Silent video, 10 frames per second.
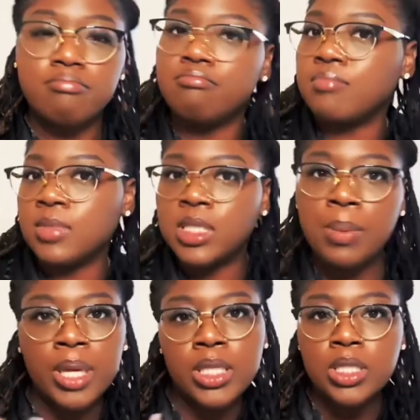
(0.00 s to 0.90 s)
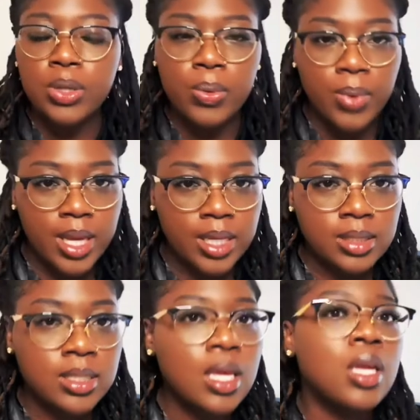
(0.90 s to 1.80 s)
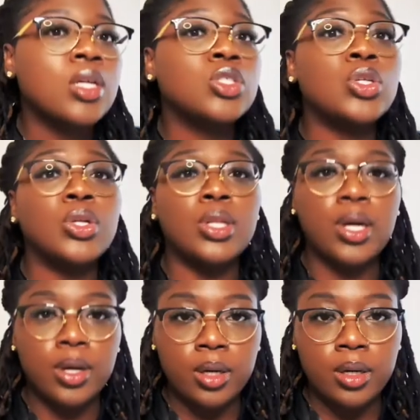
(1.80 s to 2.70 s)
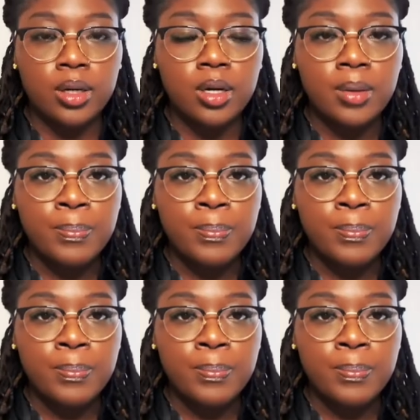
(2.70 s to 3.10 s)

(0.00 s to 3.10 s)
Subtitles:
some easier ways to learn